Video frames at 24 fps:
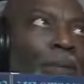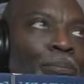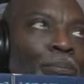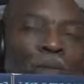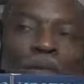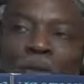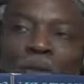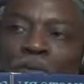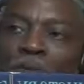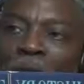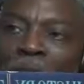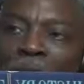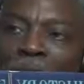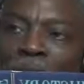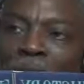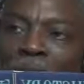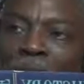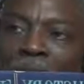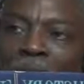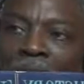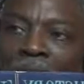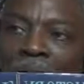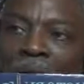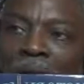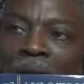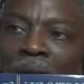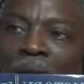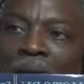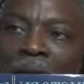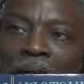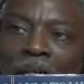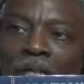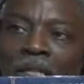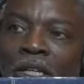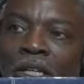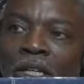of what I mean.
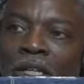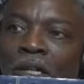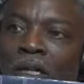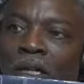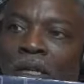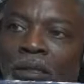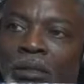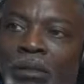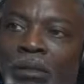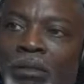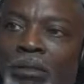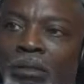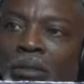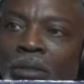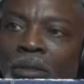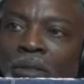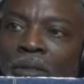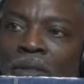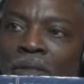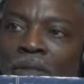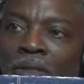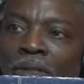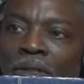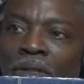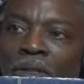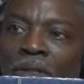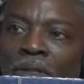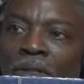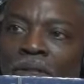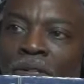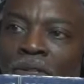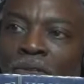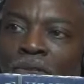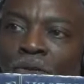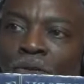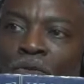The
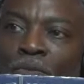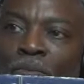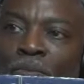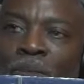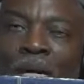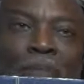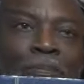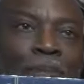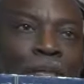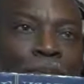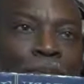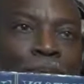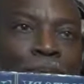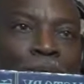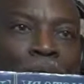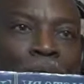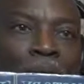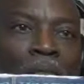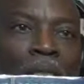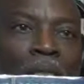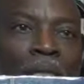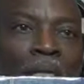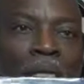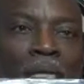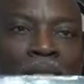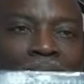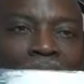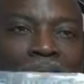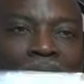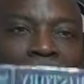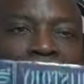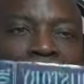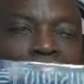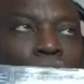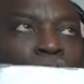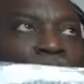Yoruba people.
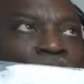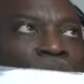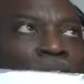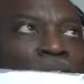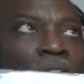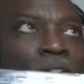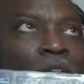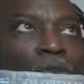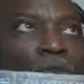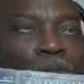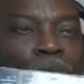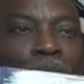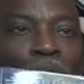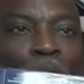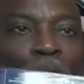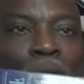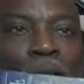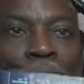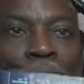That's a very good book. I'm